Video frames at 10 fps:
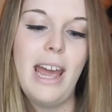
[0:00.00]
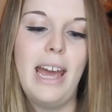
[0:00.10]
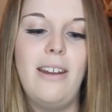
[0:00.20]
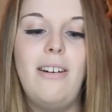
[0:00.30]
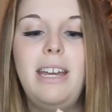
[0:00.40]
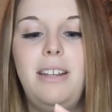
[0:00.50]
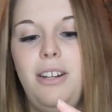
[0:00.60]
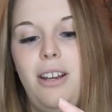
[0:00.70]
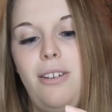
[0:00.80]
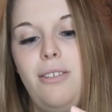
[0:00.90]
and I
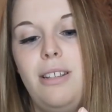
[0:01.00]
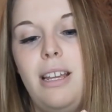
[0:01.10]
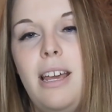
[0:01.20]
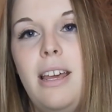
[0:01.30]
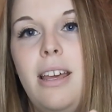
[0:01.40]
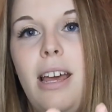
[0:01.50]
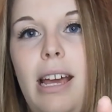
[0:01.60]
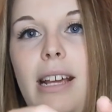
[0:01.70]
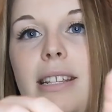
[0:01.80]
chose a